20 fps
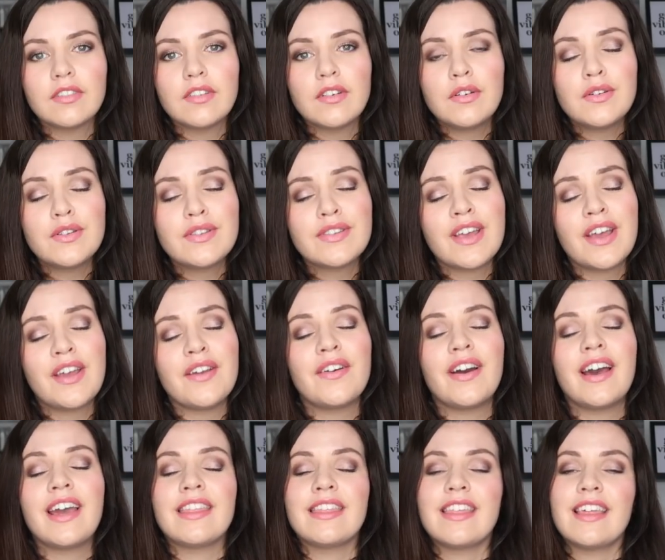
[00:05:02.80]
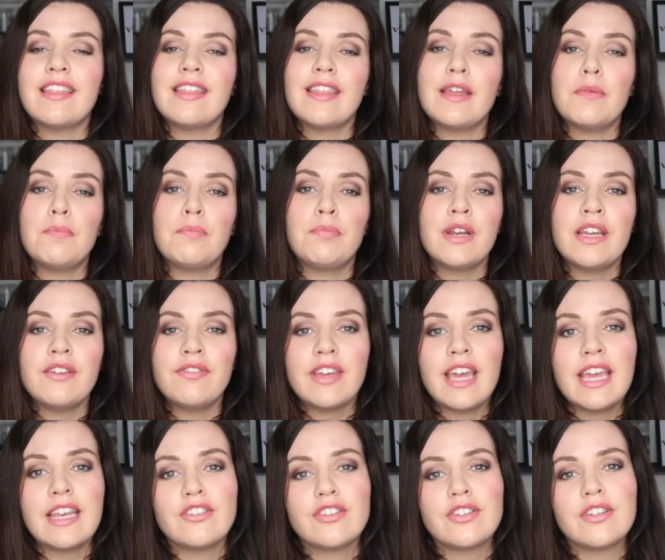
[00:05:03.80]
Also, I think the
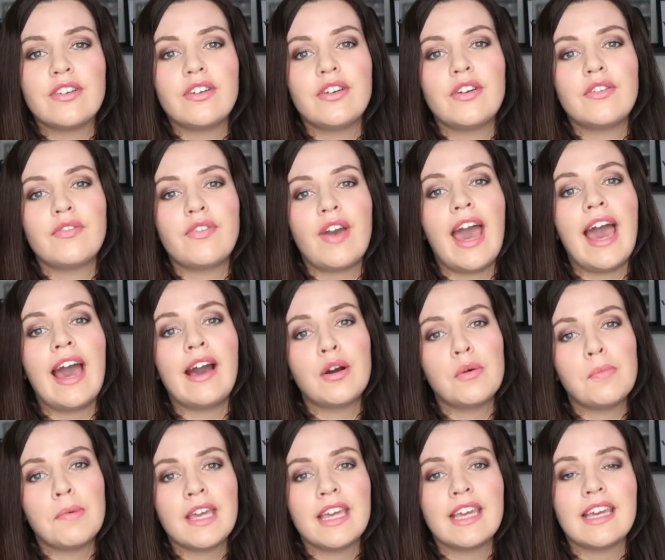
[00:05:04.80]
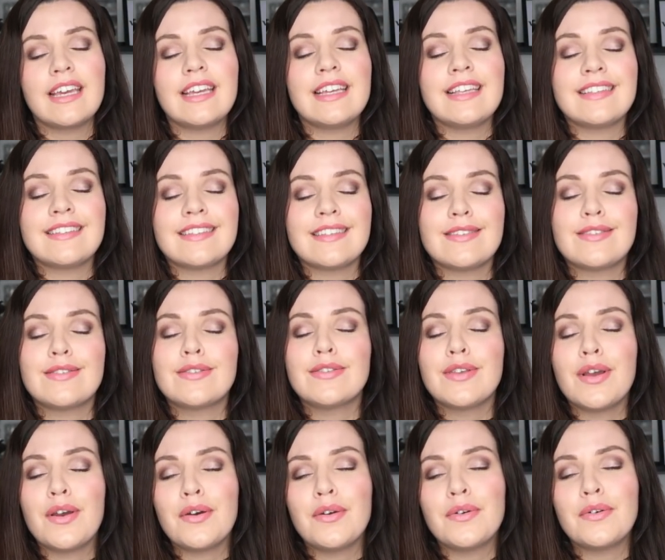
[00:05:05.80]
abbreviation of Albie is
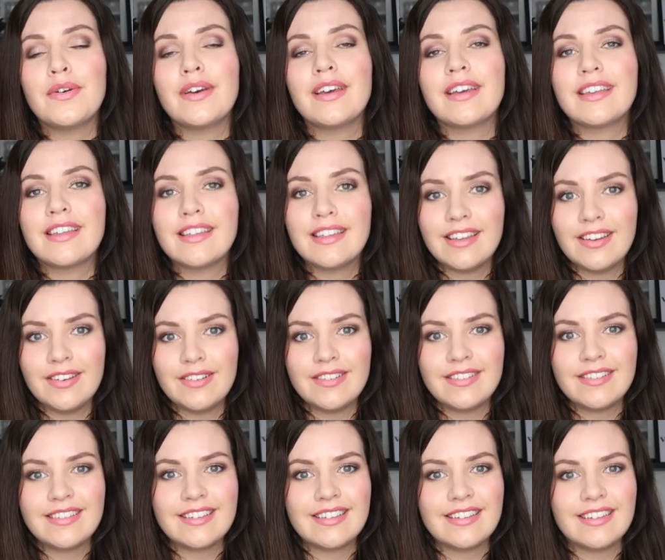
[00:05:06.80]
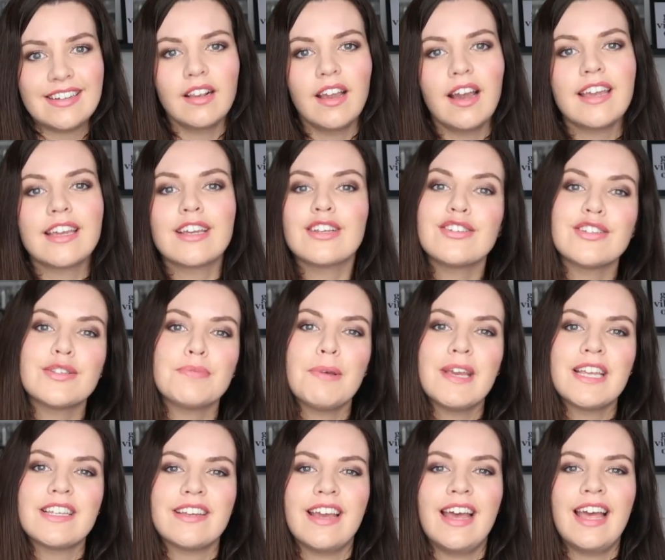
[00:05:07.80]
so cute. I can just
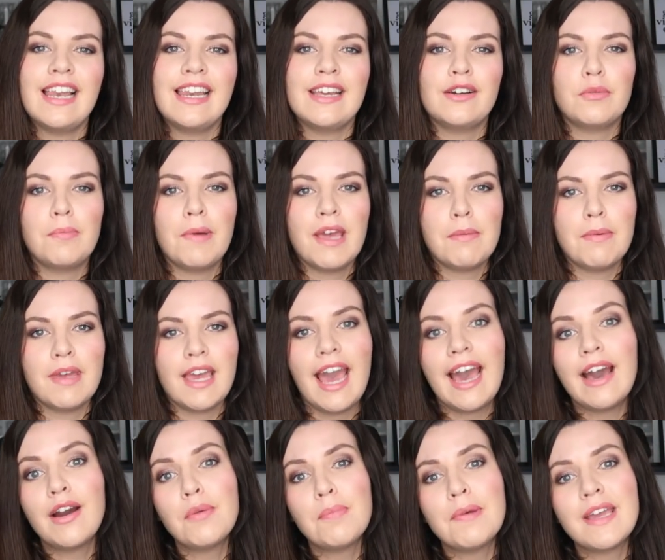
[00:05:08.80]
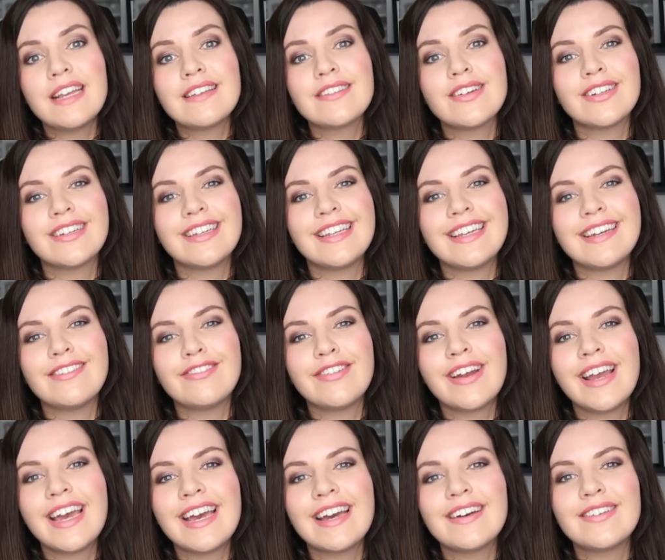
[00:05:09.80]
picture a little baby Albie toddling
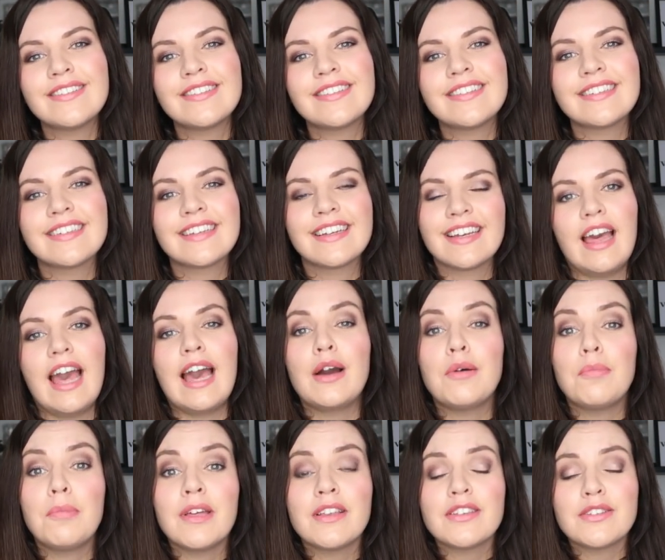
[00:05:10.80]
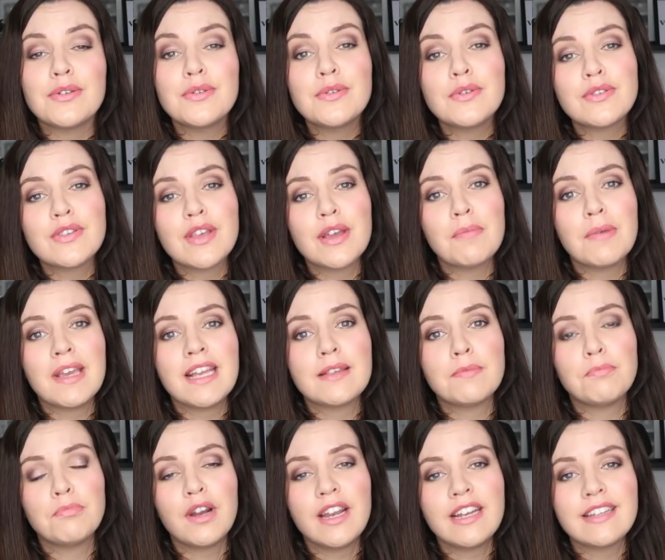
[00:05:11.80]
around. Albert also means
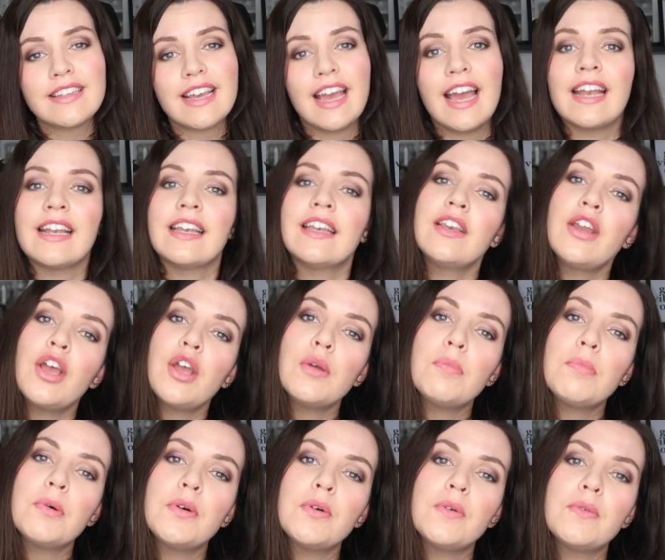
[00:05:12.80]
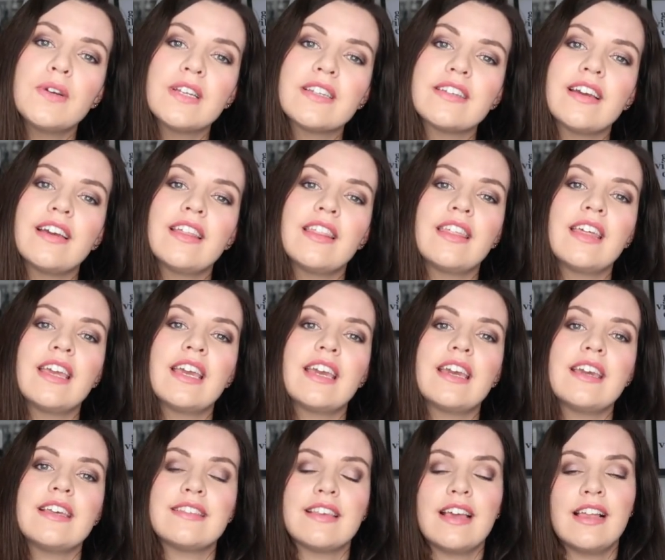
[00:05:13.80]
bright and noble, which I think
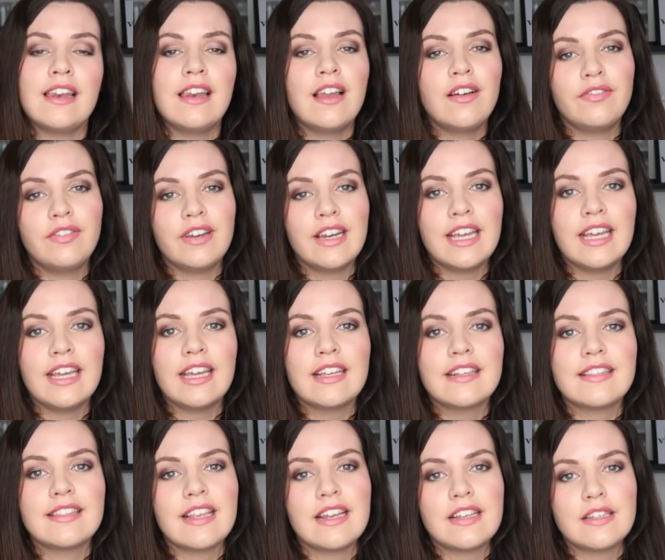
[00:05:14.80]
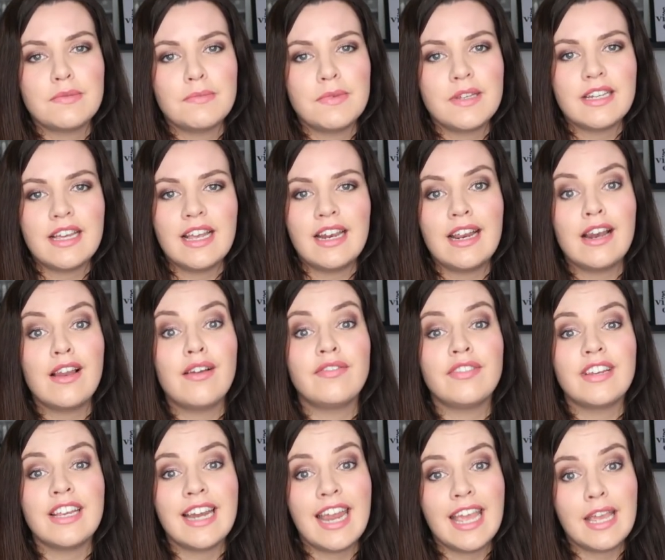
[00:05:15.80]
is a lovely sentiment and a
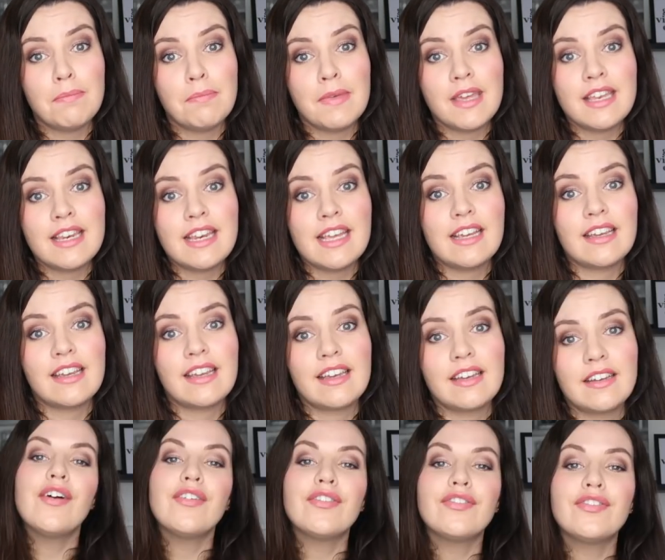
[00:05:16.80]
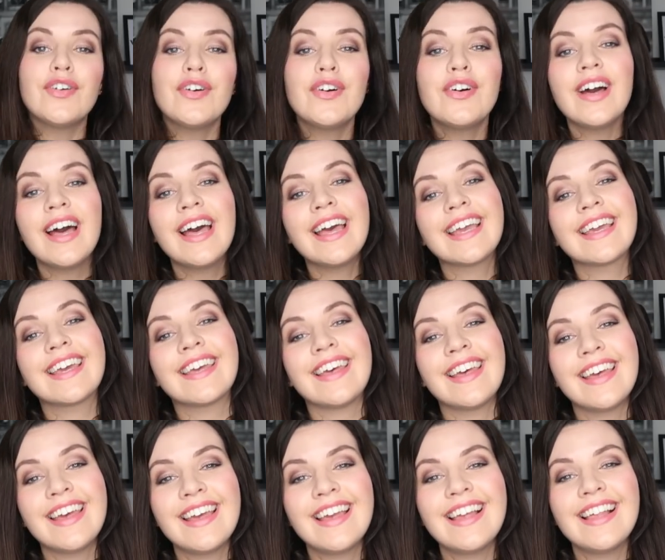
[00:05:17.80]
lovely name meaning. For a
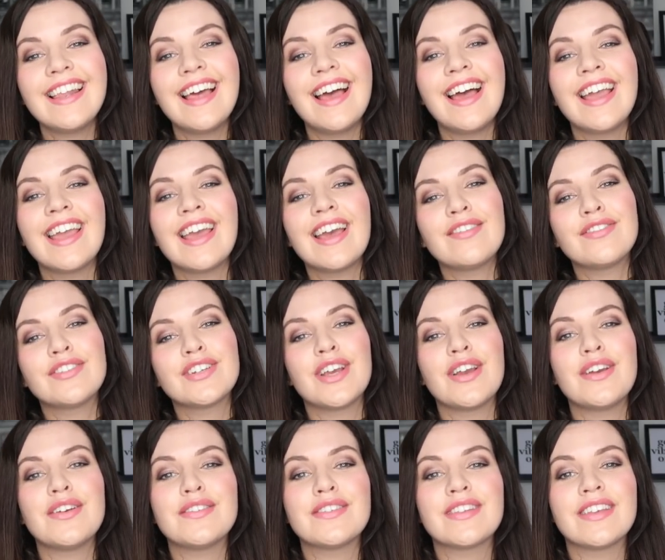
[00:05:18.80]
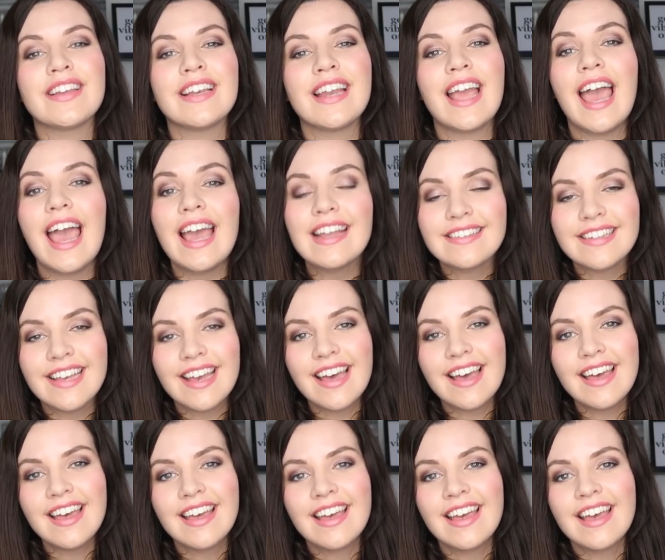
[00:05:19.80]
girl, I have chosen
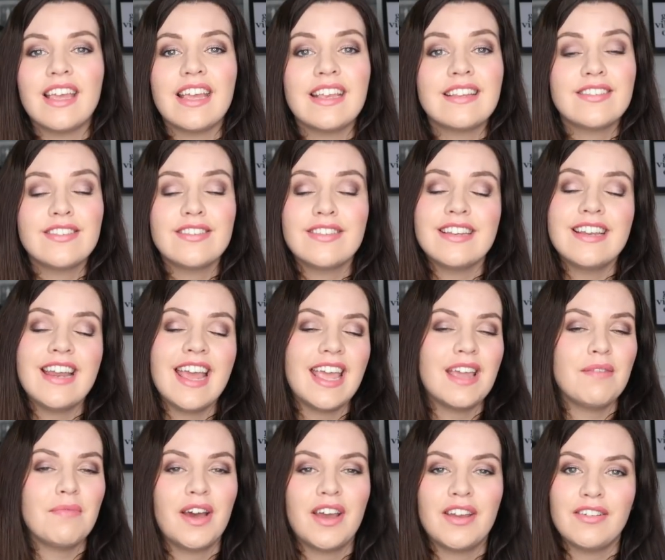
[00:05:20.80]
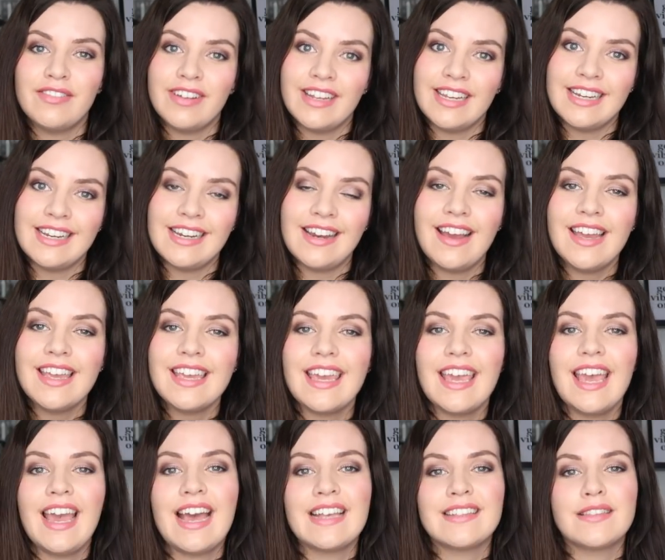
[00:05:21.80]
Etta. It's just a name I really like.
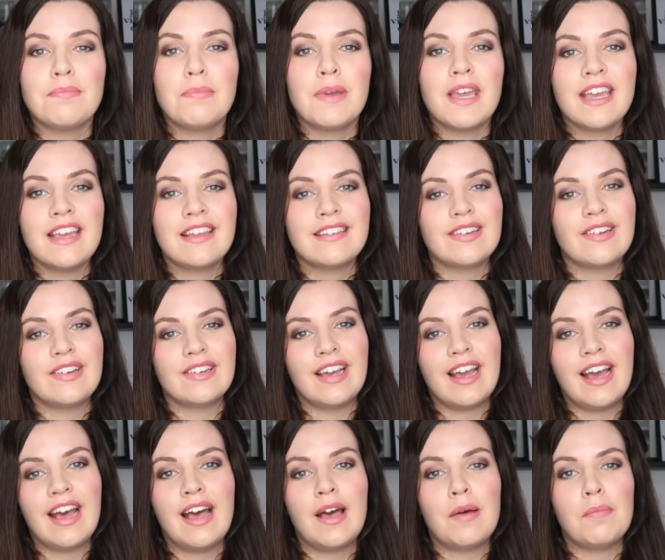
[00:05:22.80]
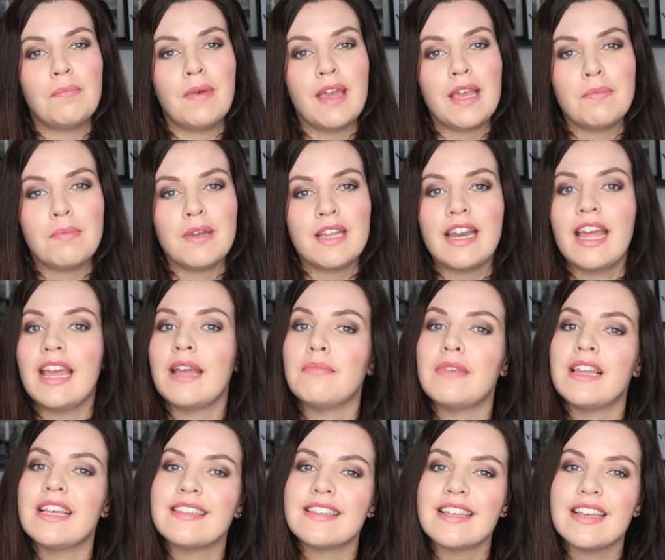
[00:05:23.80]
It has appeared on our baby name
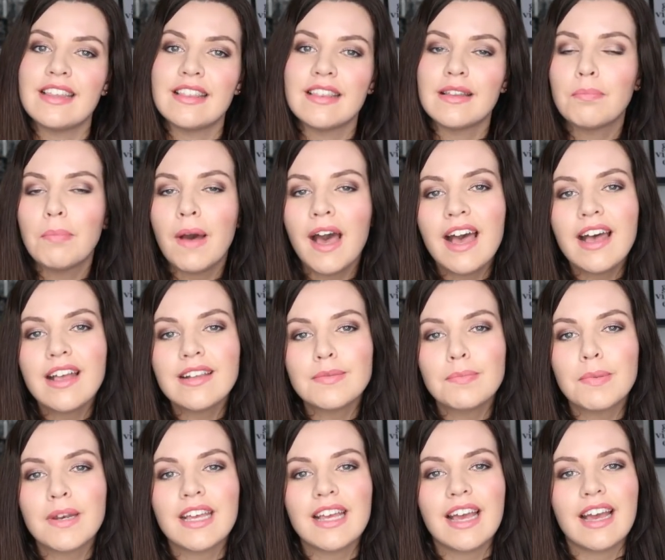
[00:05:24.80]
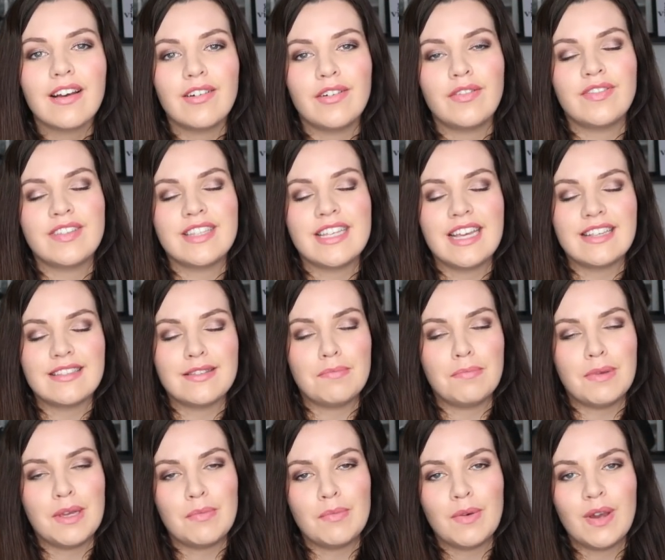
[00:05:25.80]
list in the past, but it obviously hasn't
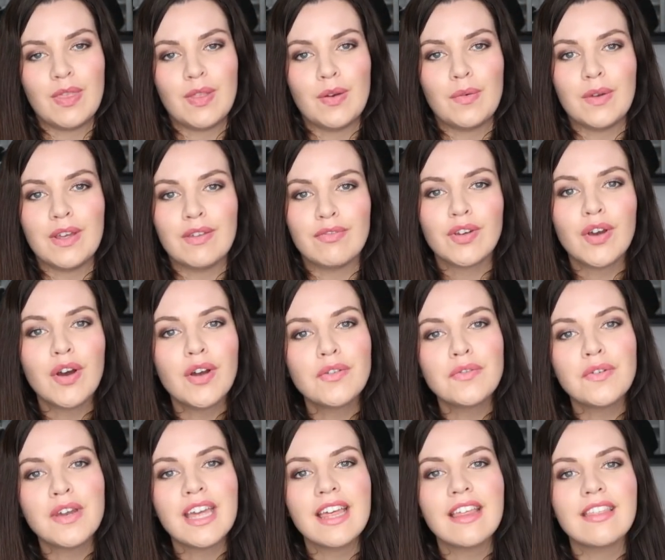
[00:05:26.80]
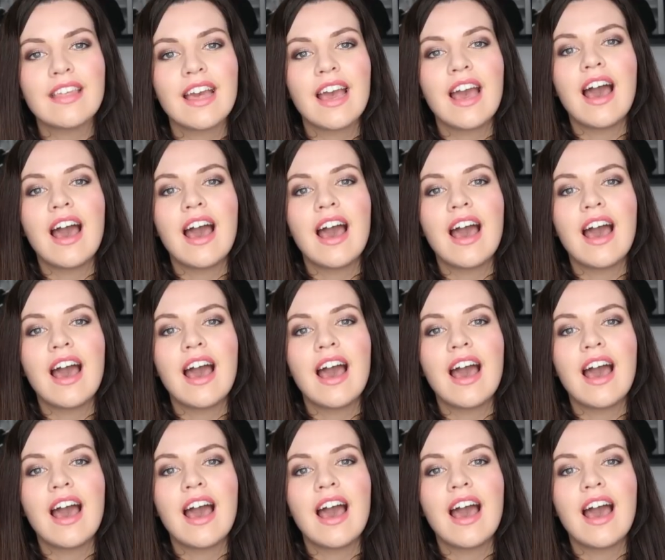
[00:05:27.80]
been one that we've gone with.